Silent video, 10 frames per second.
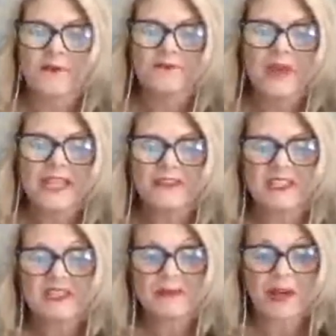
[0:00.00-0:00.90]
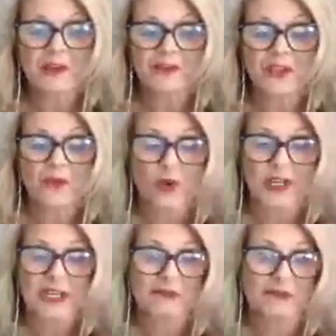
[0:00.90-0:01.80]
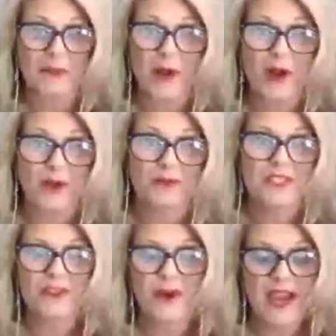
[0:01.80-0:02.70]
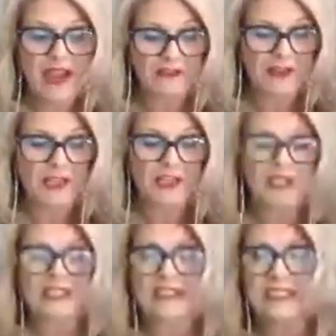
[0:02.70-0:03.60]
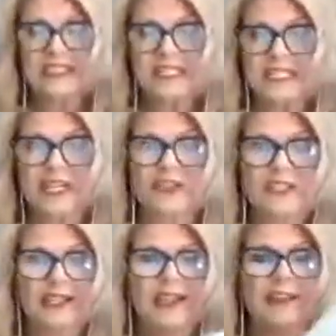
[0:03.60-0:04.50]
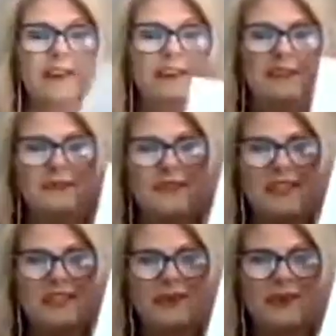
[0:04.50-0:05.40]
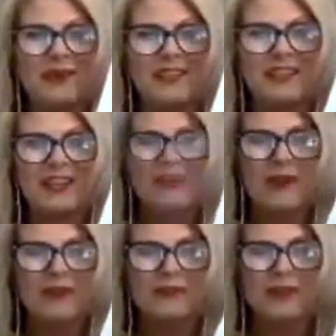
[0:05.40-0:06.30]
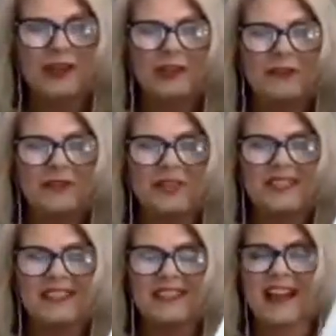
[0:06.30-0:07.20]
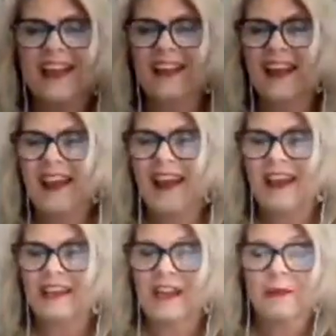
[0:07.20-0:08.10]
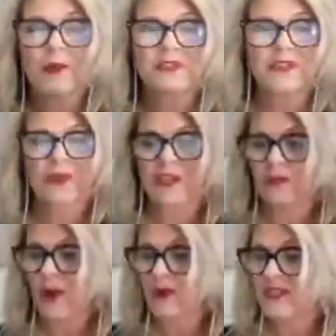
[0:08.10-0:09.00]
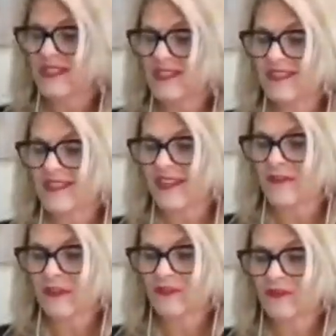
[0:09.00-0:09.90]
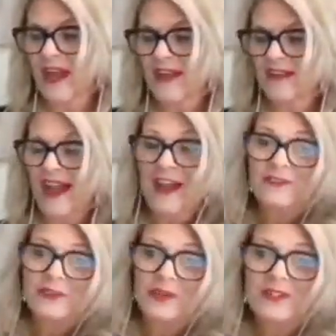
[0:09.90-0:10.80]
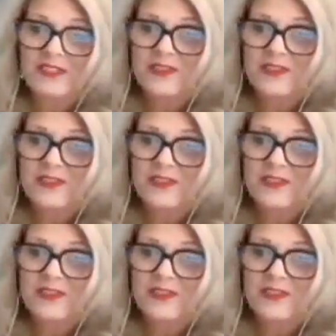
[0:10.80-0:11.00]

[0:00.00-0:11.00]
making things better for you working from home. So I have a good list here together, some things we're going to go over. I don't know if you can see that. And I'm also going to post this in the thread afterwards so